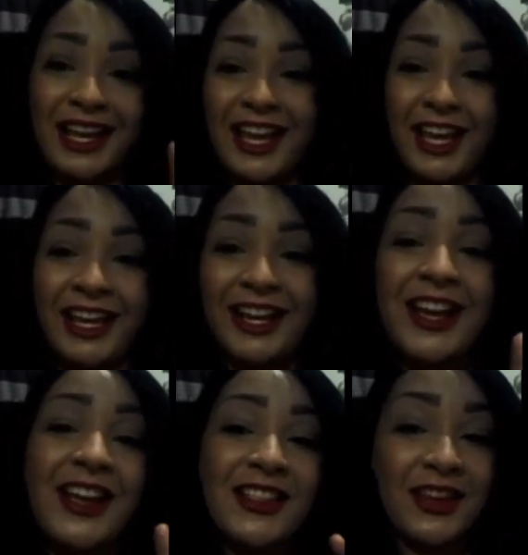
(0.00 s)

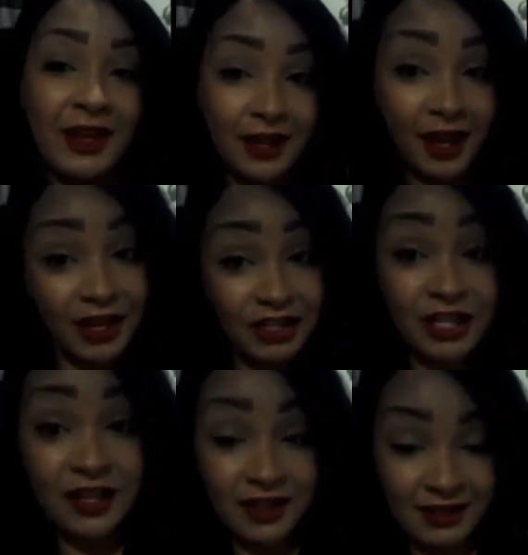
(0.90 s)
the
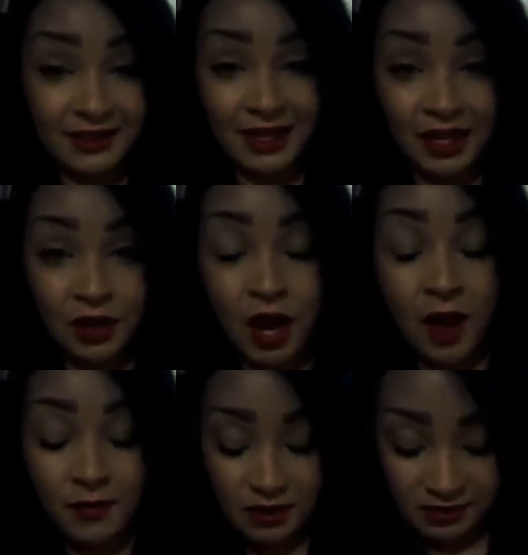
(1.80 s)
EKG that they did,
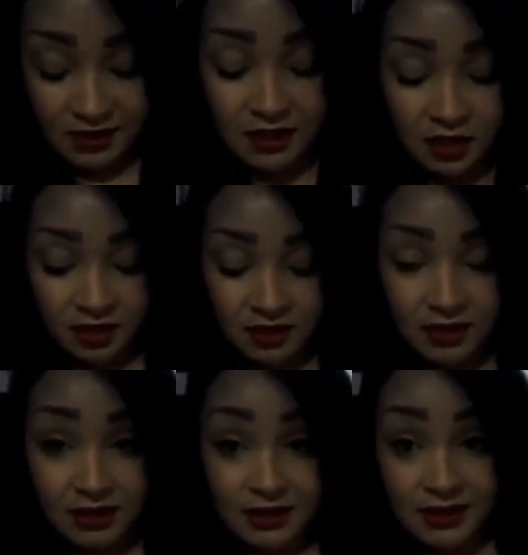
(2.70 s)
I'm used to, you know, the
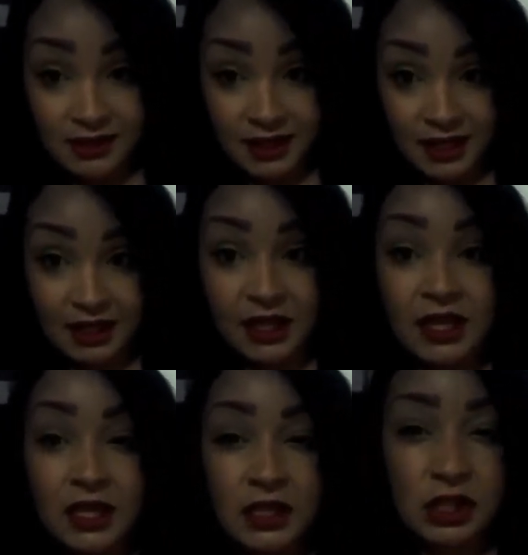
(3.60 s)
little sticky
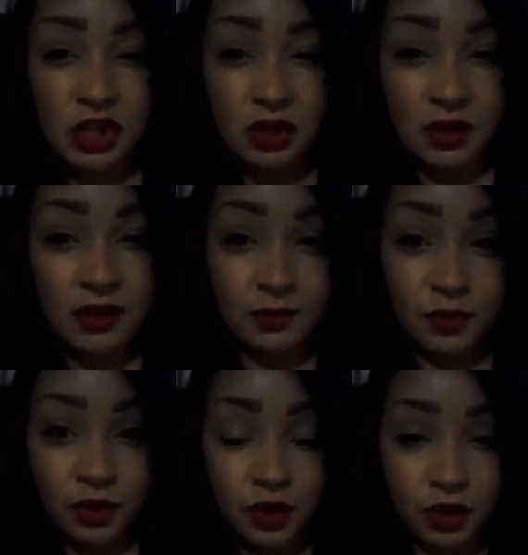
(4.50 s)
things, you know, that they
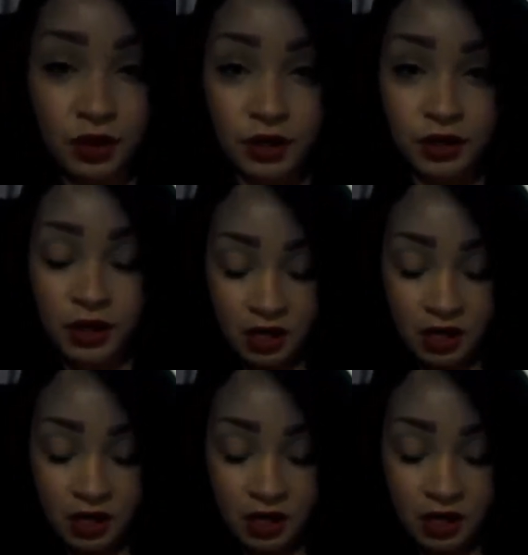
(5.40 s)
put on